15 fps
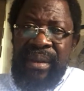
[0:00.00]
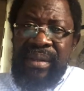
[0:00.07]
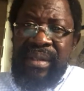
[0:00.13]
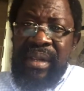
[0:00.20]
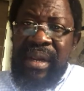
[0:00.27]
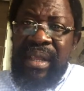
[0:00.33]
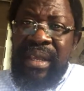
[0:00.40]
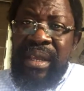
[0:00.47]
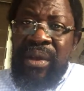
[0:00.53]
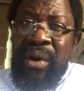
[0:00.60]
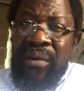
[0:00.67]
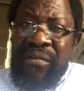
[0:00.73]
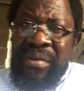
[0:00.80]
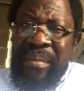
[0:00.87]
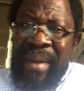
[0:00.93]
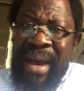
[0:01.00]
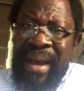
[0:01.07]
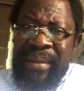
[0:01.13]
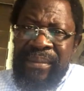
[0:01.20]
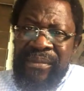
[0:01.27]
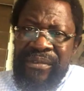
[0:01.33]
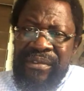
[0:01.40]
The League of
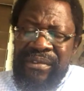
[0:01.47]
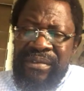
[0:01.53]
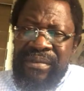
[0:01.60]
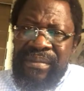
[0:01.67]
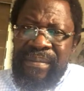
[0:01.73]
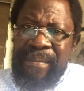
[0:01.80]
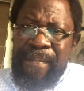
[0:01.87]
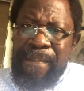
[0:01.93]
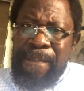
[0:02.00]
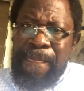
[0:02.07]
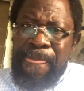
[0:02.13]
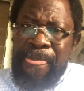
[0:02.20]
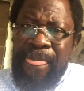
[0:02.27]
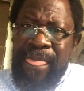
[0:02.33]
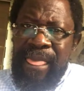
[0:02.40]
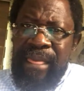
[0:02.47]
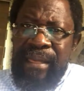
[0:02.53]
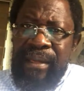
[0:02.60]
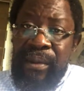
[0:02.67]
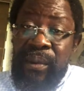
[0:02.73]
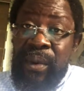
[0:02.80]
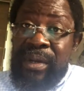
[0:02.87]
Imams,
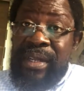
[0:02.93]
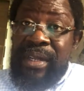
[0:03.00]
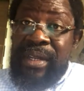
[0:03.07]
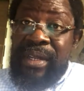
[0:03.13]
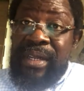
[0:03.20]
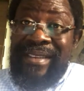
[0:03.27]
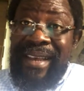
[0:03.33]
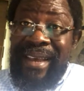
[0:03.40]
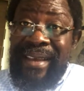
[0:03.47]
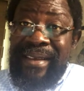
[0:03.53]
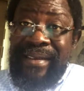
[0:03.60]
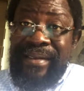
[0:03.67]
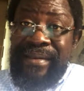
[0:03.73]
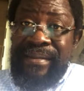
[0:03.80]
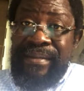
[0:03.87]
what did they say?